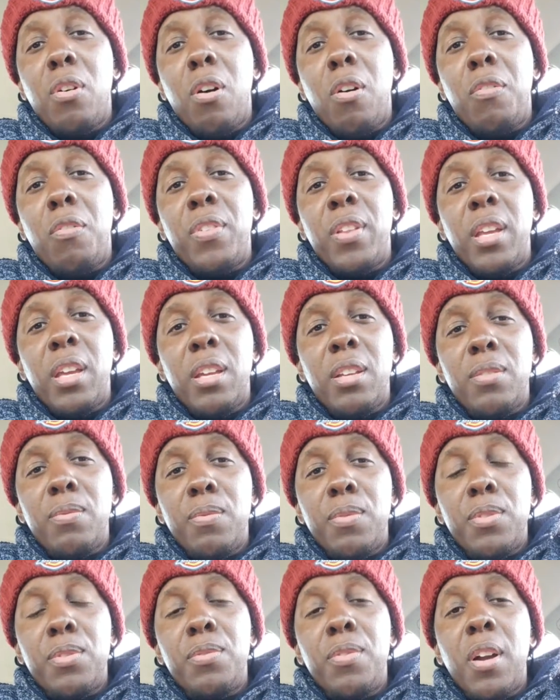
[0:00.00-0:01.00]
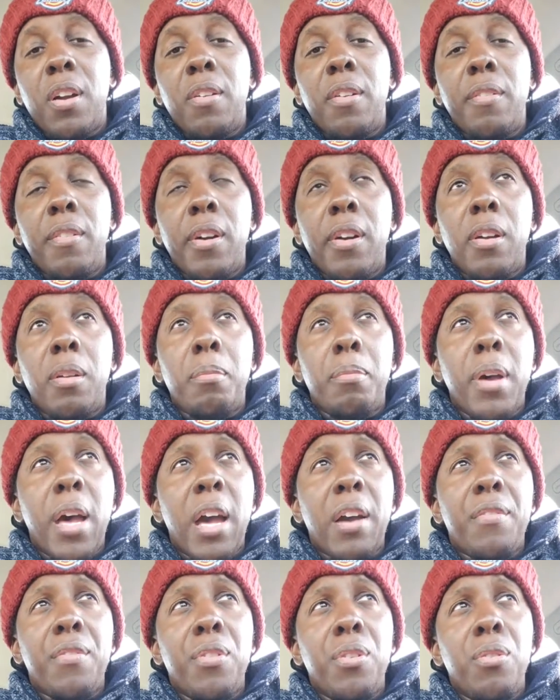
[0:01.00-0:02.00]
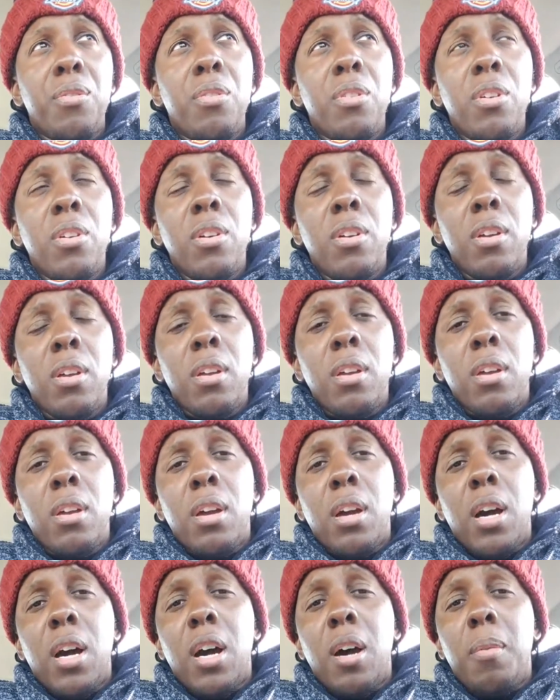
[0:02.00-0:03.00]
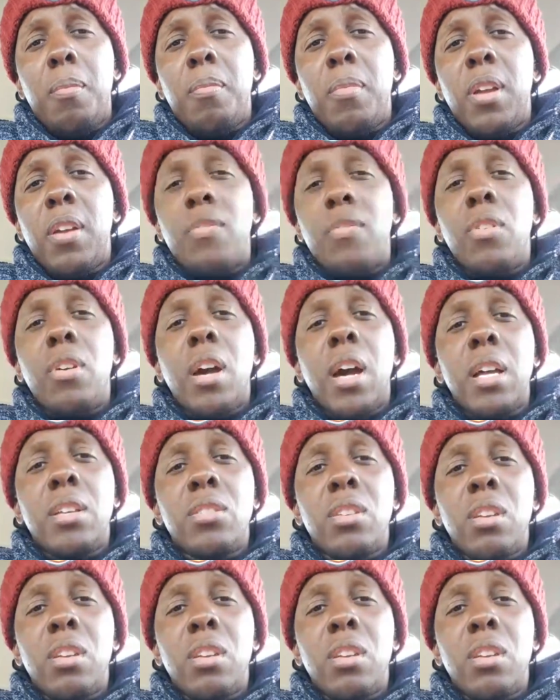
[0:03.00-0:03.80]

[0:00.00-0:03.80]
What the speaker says: Hopefully, it's very, very impactful. If you guys